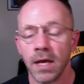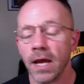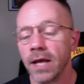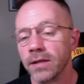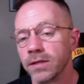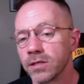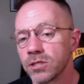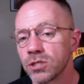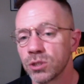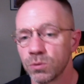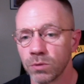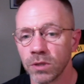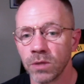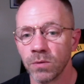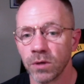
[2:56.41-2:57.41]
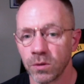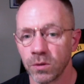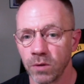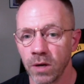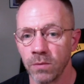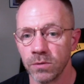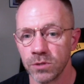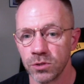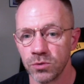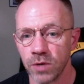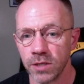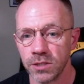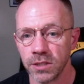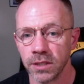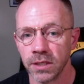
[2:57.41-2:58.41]
And this is really what Grant was
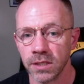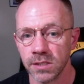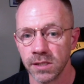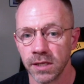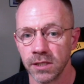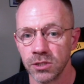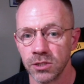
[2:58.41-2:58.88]
addressing in his latest